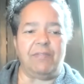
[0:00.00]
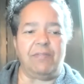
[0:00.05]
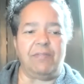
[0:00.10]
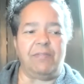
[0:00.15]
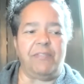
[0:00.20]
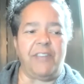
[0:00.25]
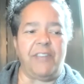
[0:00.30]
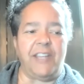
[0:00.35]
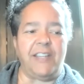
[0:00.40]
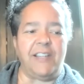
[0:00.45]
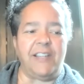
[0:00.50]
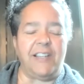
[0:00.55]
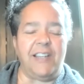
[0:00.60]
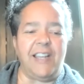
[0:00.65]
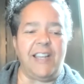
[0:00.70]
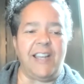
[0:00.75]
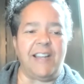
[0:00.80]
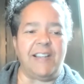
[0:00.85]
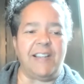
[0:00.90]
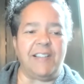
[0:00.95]
vacant
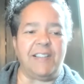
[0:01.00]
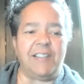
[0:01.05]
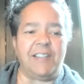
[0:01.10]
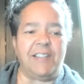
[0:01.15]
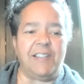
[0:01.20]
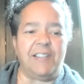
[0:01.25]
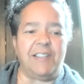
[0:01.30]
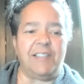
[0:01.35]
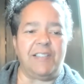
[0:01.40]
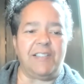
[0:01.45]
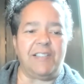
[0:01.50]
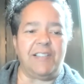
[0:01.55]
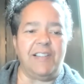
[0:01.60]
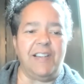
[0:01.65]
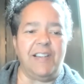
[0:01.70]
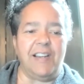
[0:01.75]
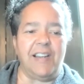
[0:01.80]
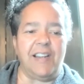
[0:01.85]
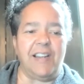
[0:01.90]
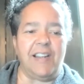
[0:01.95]
land
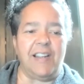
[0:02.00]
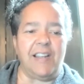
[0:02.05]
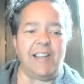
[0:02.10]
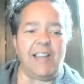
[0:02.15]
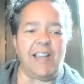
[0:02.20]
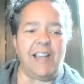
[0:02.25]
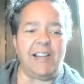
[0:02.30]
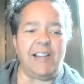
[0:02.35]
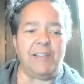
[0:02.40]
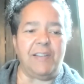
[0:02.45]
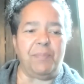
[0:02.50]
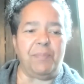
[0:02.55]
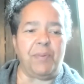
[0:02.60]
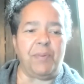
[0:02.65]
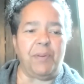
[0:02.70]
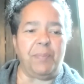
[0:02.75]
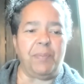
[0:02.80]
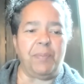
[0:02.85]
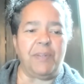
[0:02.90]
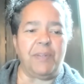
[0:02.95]
at an
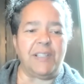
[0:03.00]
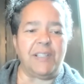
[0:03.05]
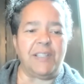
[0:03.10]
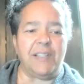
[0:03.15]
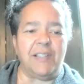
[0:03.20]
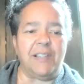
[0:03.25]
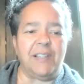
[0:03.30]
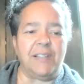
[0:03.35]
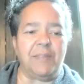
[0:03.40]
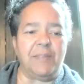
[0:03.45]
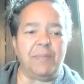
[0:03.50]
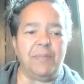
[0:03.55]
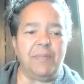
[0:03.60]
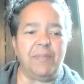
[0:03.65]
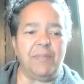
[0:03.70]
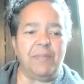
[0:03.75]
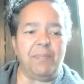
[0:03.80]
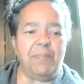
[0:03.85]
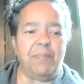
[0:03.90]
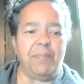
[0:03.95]
appropriate time.
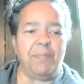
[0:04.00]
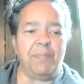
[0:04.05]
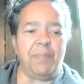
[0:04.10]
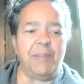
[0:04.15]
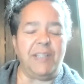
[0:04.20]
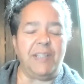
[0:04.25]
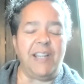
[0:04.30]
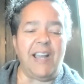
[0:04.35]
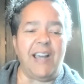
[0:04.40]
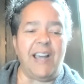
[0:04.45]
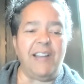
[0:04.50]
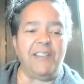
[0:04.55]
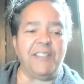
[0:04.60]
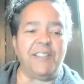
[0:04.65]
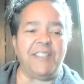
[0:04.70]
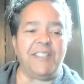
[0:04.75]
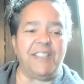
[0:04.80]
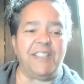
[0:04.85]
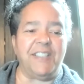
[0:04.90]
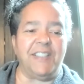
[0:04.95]
But yeah, I
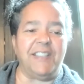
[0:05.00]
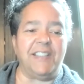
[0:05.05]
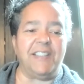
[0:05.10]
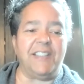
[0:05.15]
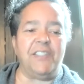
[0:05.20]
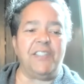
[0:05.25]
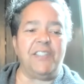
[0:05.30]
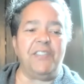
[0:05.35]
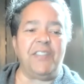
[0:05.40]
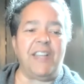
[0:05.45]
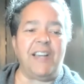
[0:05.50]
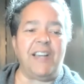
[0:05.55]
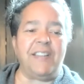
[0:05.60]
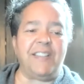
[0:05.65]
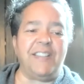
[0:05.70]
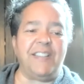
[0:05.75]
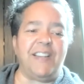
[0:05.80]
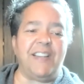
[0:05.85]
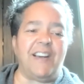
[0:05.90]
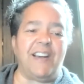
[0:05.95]
don't see
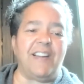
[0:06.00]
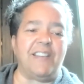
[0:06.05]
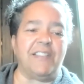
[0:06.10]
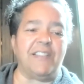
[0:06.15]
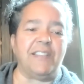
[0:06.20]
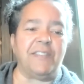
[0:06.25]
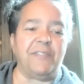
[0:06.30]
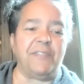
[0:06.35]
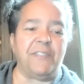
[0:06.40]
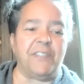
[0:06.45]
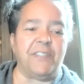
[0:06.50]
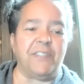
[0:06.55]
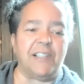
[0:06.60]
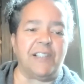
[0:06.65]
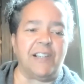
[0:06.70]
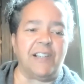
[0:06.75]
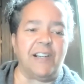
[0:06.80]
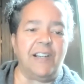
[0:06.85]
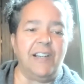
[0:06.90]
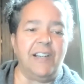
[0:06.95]
$2,000
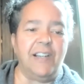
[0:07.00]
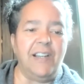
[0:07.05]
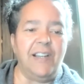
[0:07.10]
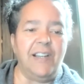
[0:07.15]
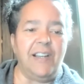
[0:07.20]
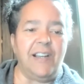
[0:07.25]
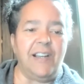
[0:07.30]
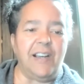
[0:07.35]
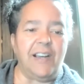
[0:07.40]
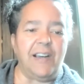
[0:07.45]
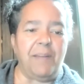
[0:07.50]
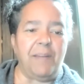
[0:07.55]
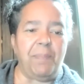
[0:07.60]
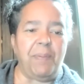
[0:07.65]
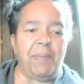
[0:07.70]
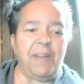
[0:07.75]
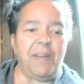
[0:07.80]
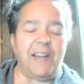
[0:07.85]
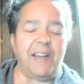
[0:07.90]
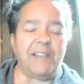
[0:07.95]
for a
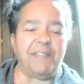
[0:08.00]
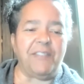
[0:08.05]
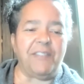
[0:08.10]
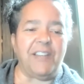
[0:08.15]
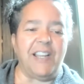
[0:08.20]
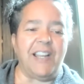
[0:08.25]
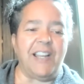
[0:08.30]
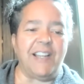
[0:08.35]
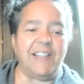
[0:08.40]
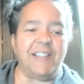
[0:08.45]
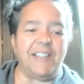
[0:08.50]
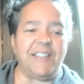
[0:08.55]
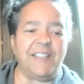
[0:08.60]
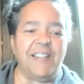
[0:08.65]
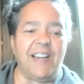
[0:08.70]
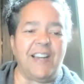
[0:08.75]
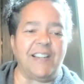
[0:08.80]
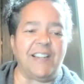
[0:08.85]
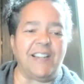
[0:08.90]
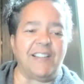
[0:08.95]
plot of land is
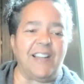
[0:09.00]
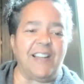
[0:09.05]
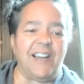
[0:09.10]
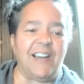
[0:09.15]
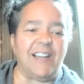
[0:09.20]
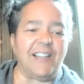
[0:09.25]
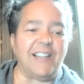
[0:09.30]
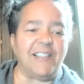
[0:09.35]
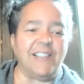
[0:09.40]
not a lot.